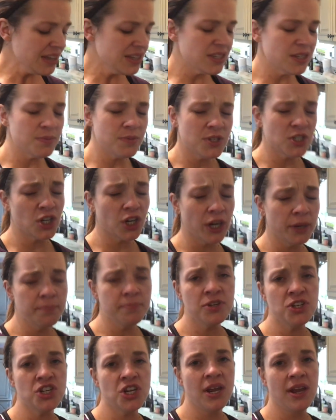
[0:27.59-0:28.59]

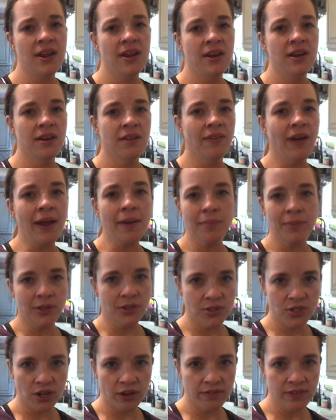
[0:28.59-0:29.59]
subscription like
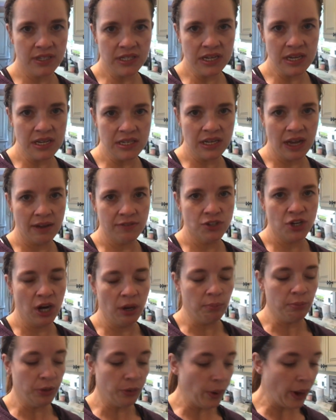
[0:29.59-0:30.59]
meal services. I've
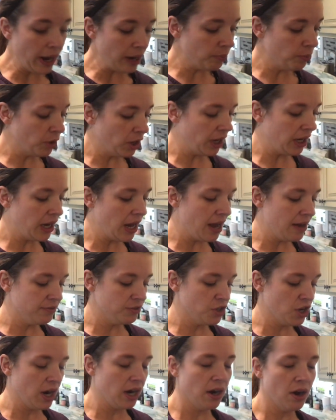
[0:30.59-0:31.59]
tried Blue Apron,
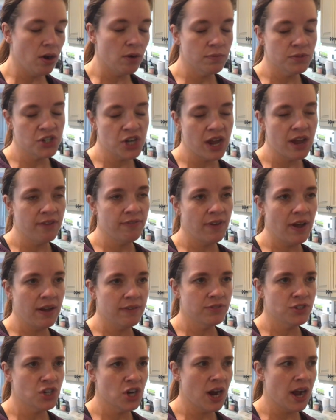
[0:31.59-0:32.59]
I've tried Home Chef,
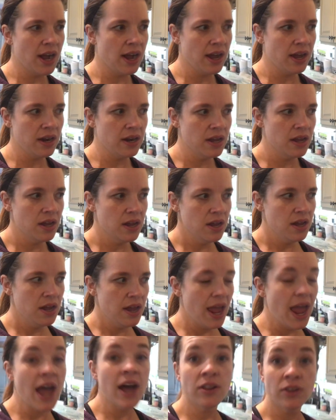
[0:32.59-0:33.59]
I've tried
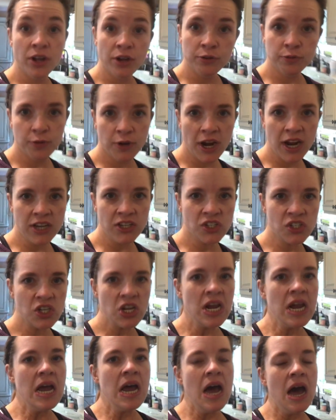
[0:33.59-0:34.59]
HelloFresh.
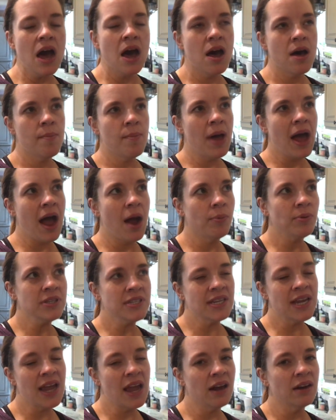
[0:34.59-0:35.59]
I would
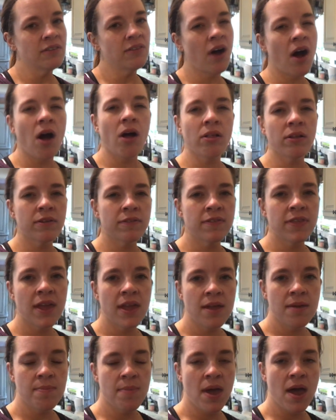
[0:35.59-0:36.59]
say out of all of
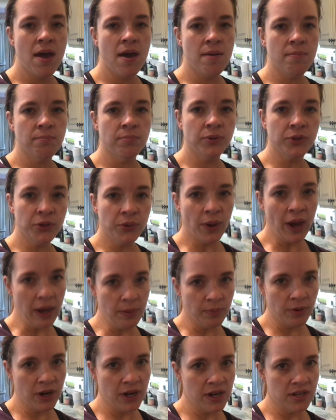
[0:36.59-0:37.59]
them, Blue
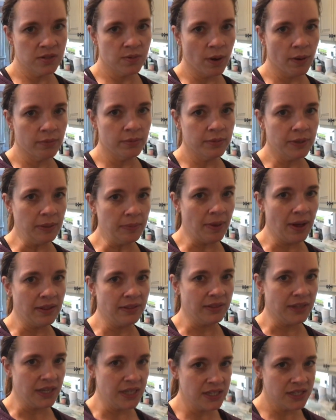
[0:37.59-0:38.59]
Apron is probably my
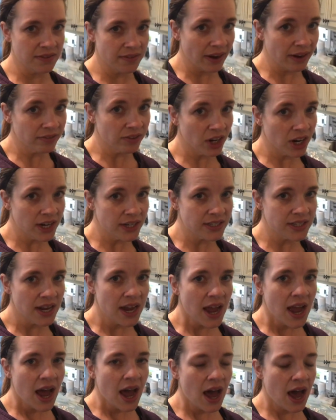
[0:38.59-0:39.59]
least favorite,
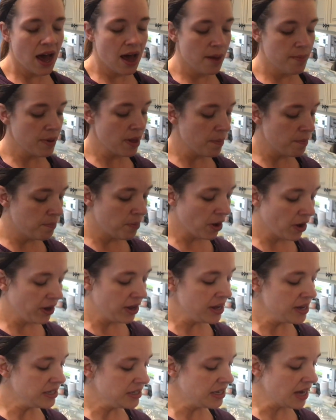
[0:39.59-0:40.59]

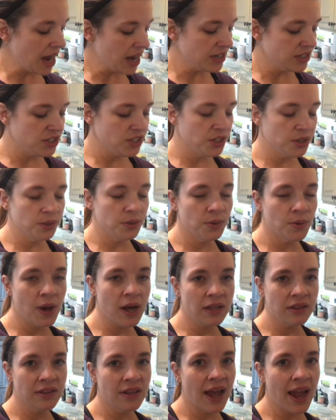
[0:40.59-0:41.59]
but I do
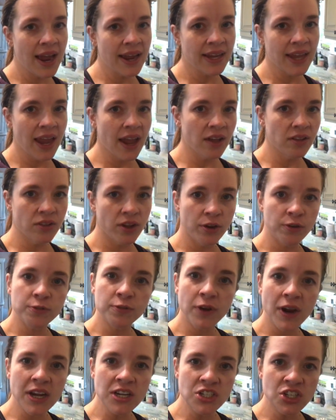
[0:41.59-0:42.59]
like
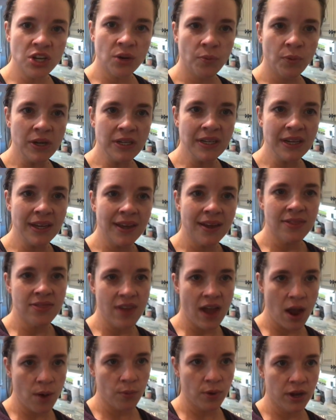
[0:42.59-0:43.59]
HelloFresh, and we did get
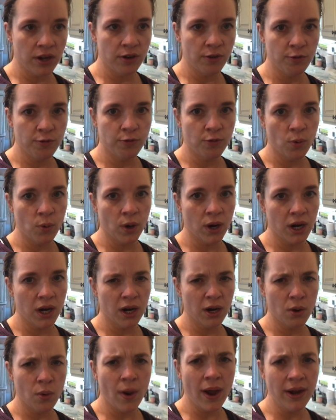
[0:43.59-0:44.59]
that one
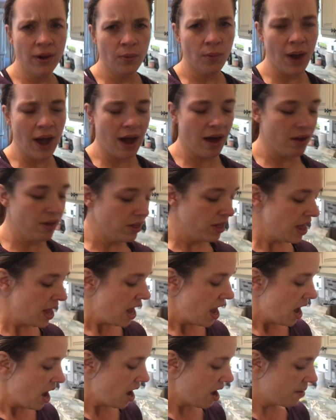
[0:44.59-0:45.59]
for quite a while.
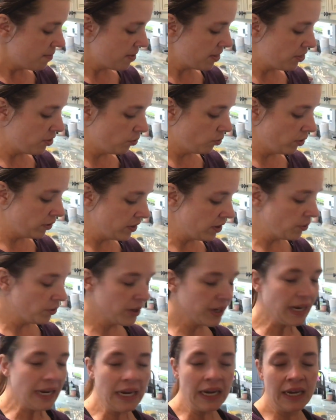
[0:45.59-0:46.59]
The one that
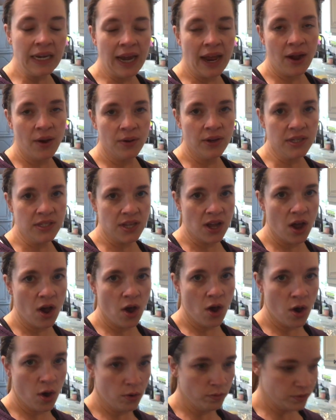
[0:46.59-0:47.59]
we're getting now is
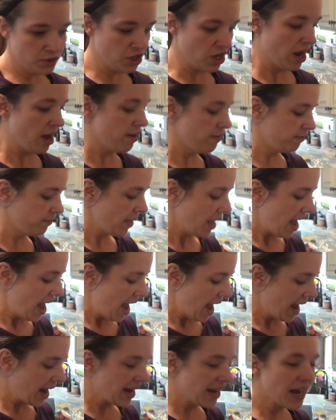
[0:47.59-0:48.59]
Home Chef,
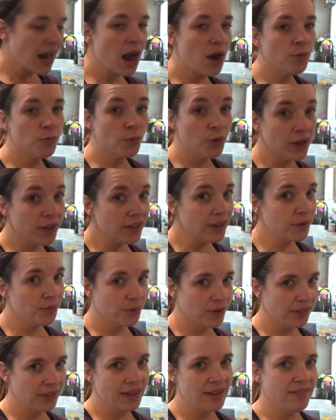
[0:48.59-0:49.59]
and I
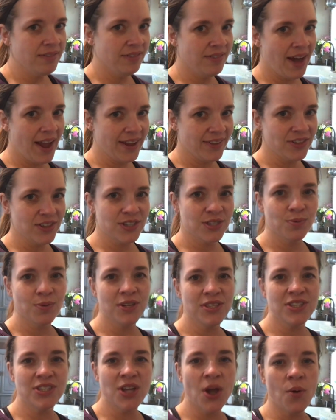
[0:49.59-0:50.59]
really like this
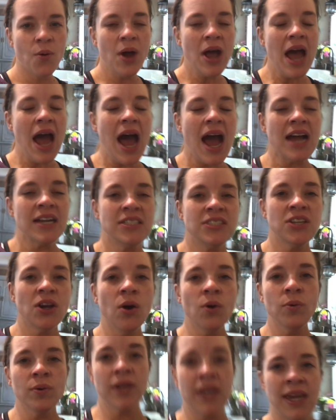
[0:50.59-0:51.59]
one. So I
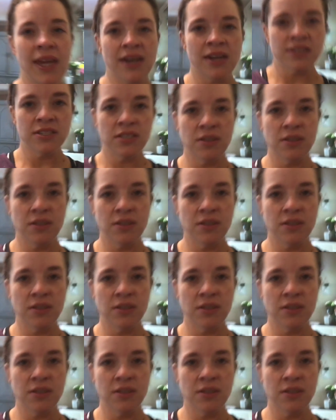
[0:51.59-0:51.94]
don't get a